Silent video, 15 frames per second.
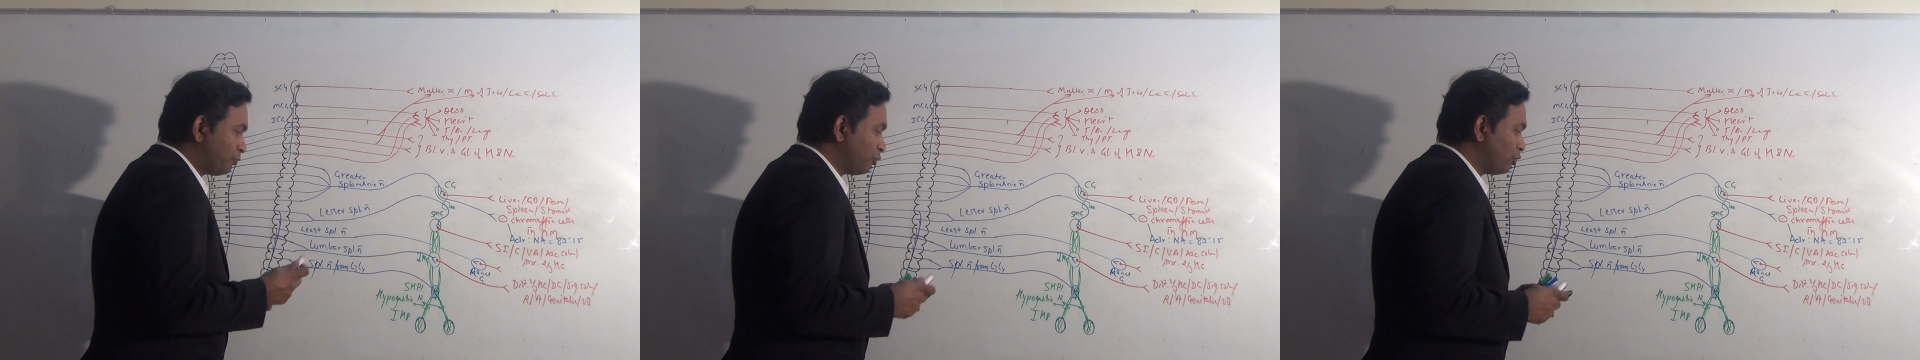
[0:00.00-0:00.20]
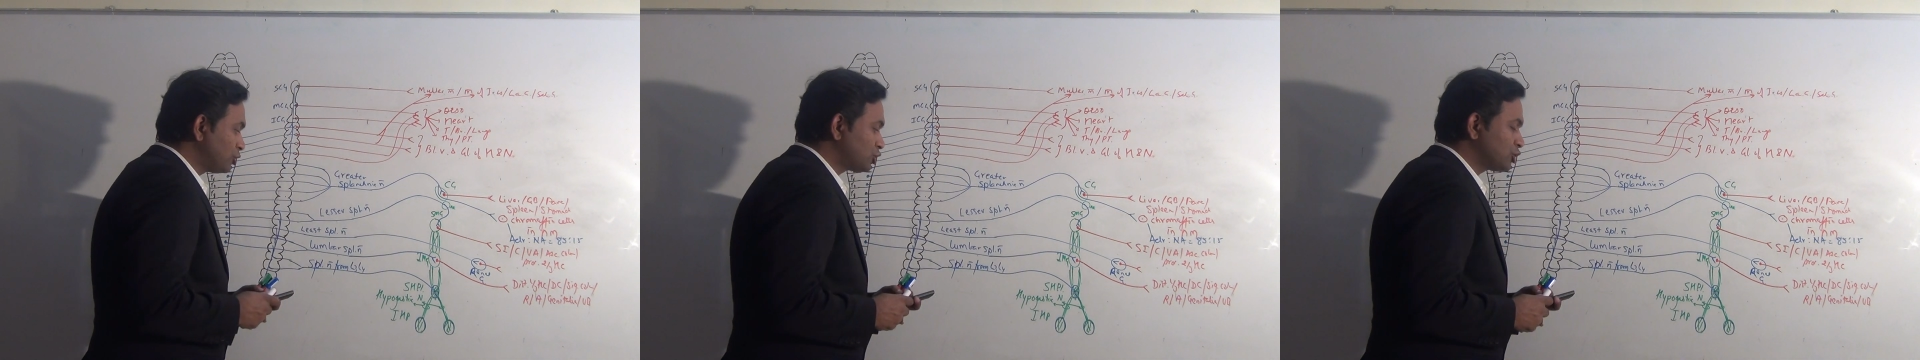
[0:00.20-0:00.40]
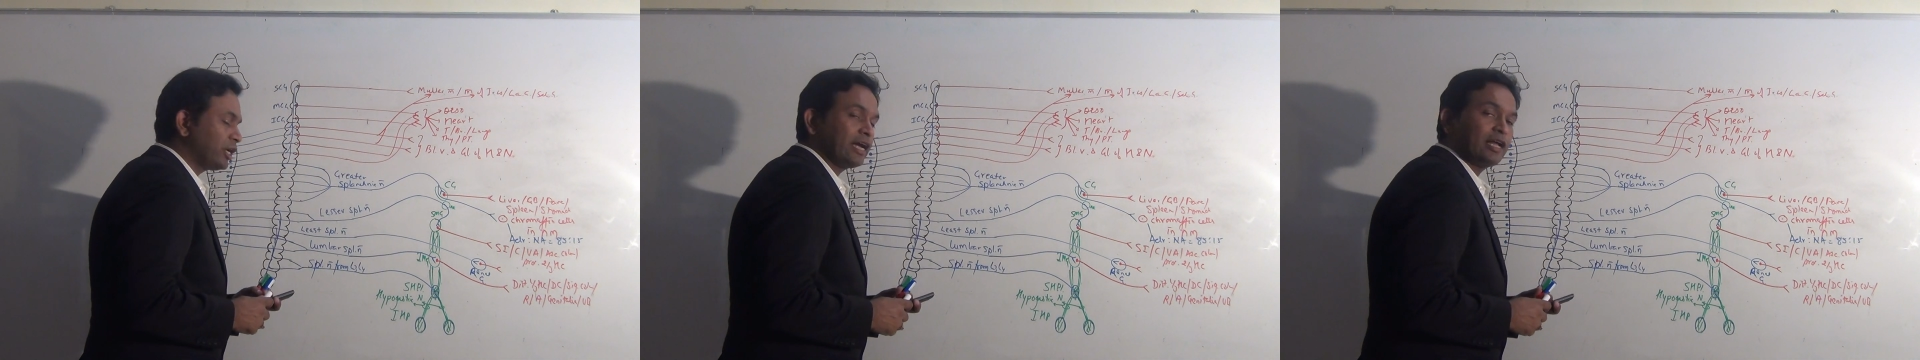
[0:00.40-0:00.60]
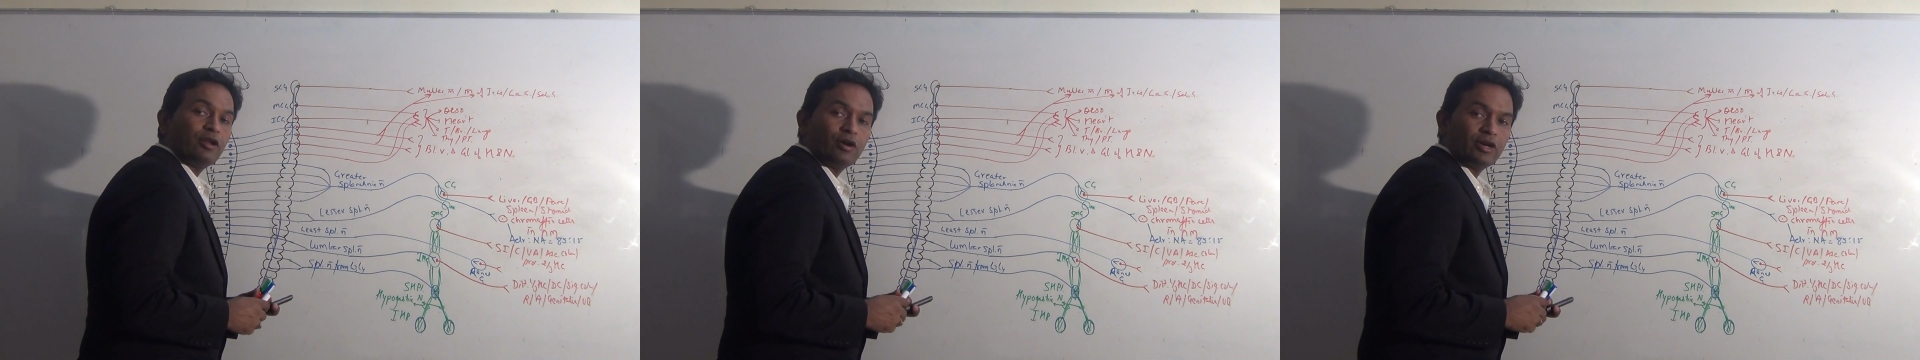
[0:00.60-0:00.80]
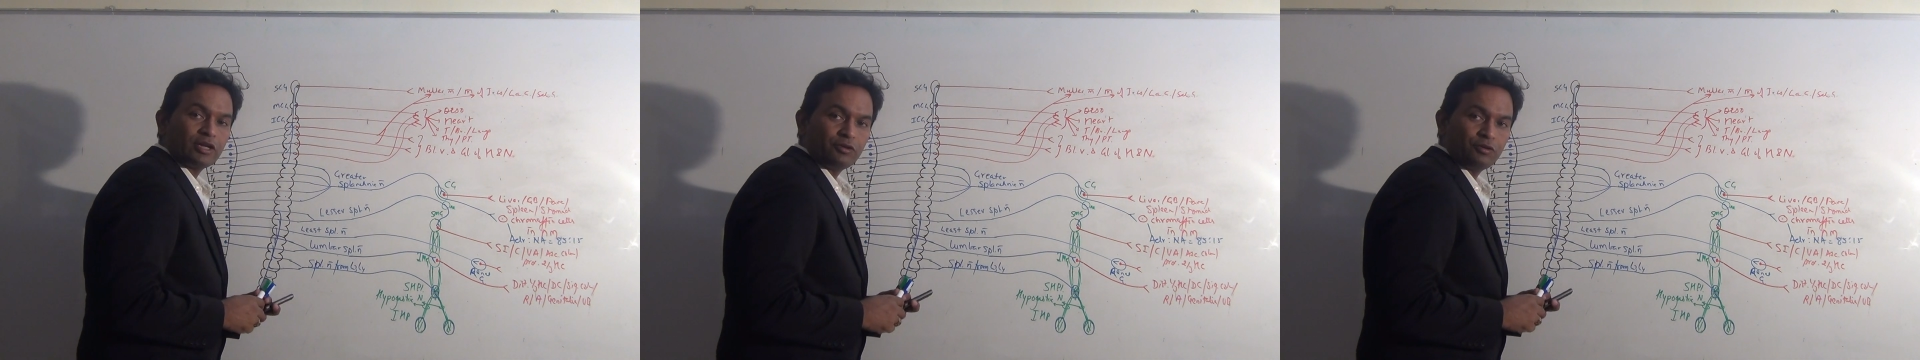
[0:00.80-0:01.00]

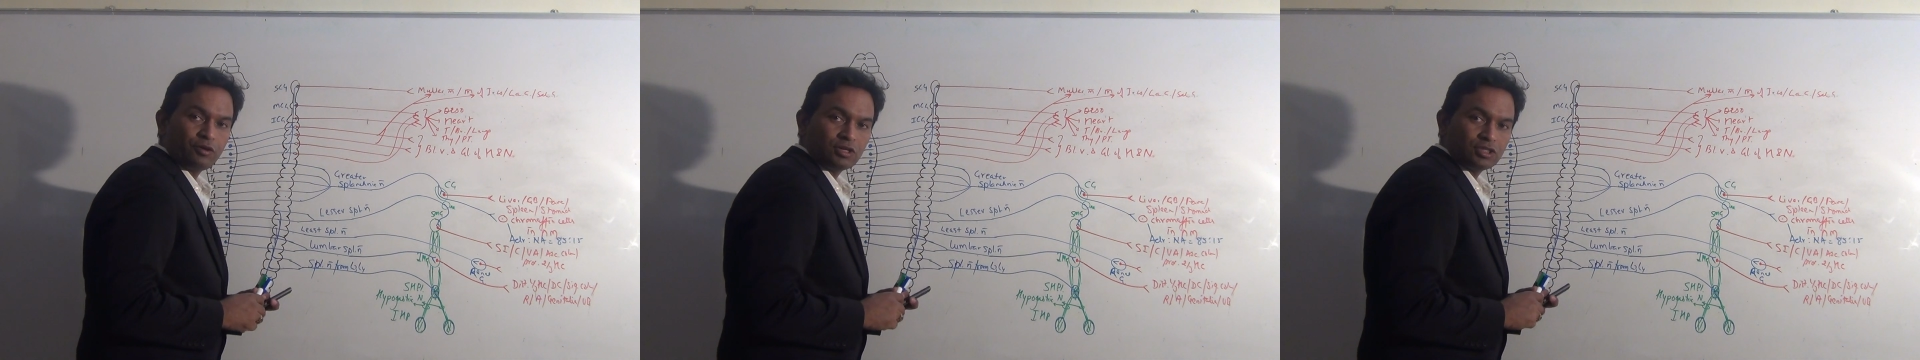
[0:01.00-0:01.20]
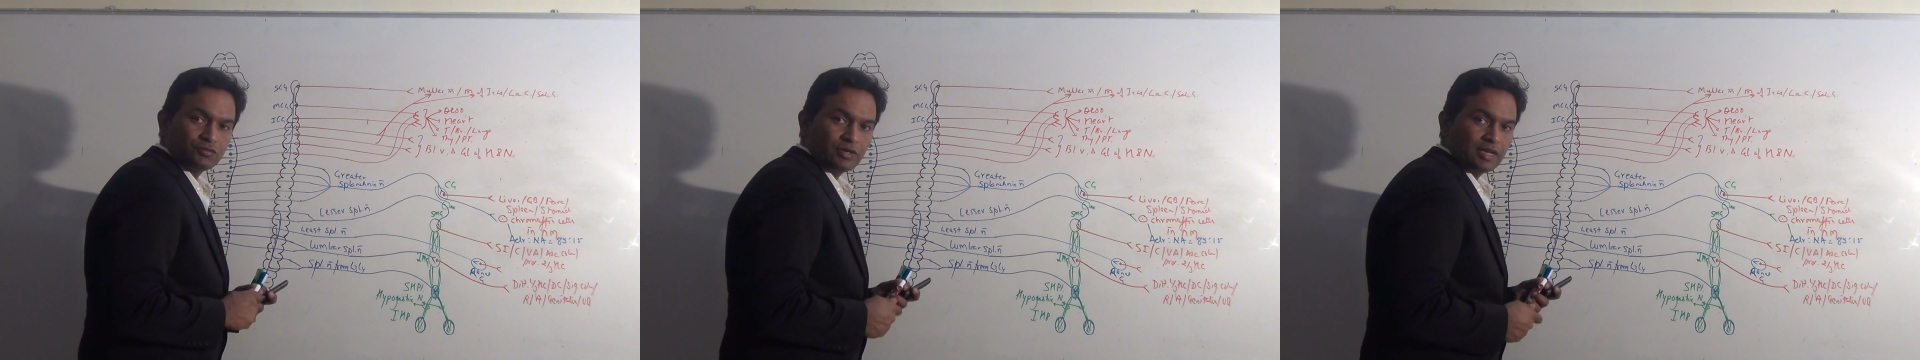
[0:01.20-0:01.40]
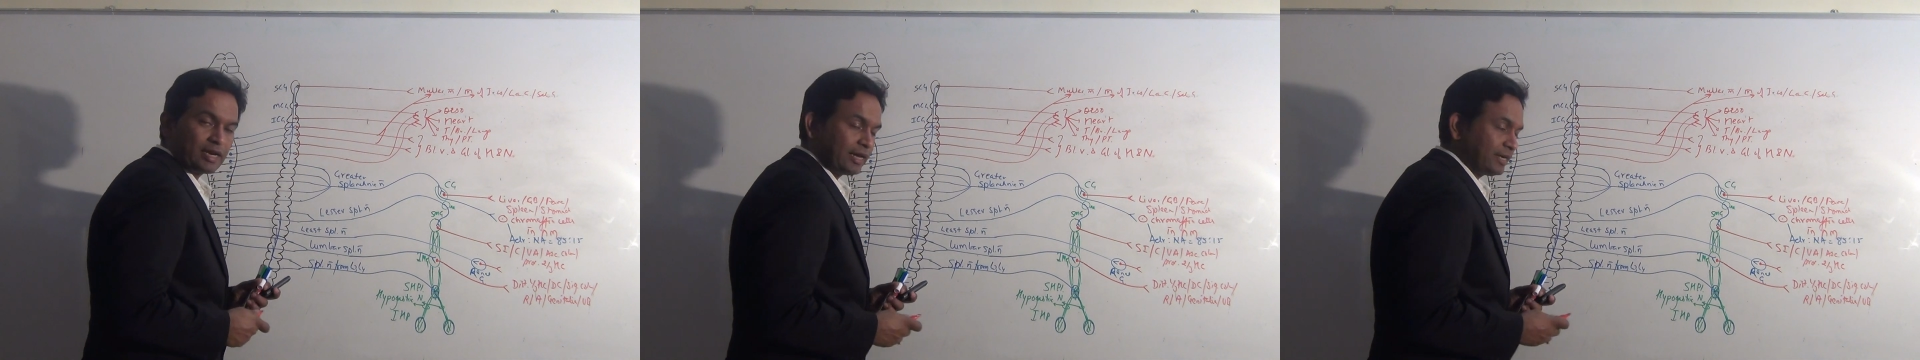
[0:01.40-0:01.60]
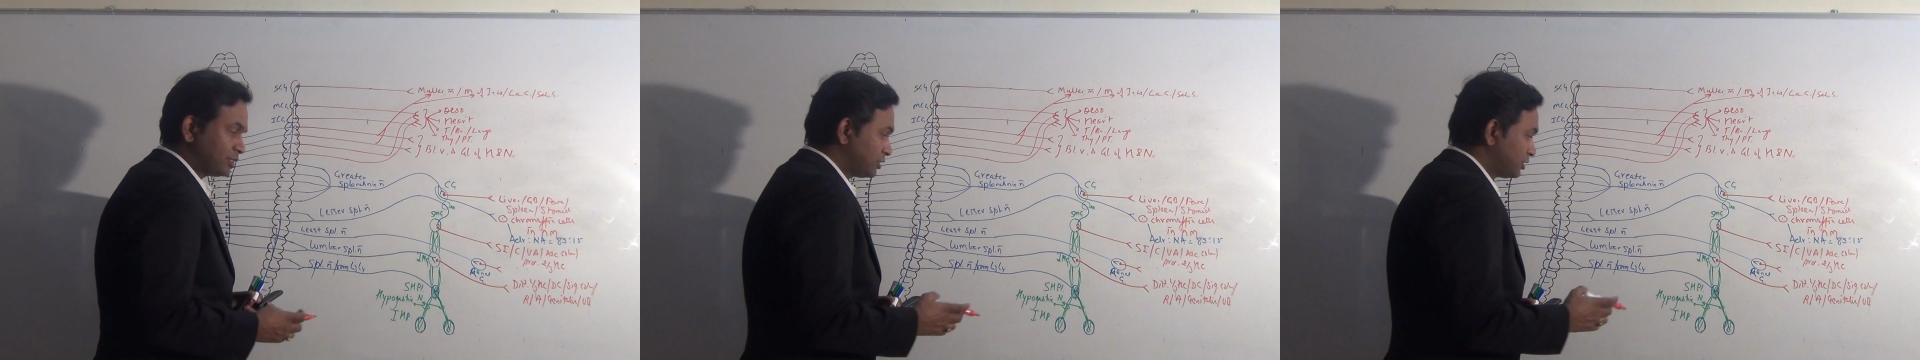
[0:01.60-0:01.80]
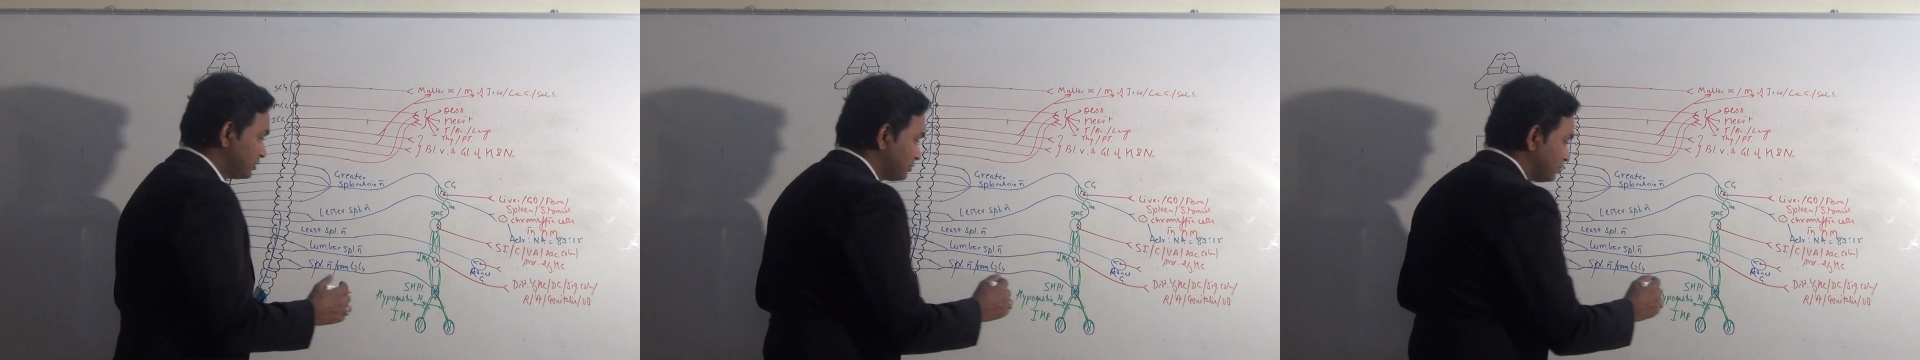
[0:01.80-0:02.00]
postganglionic neurons will arise.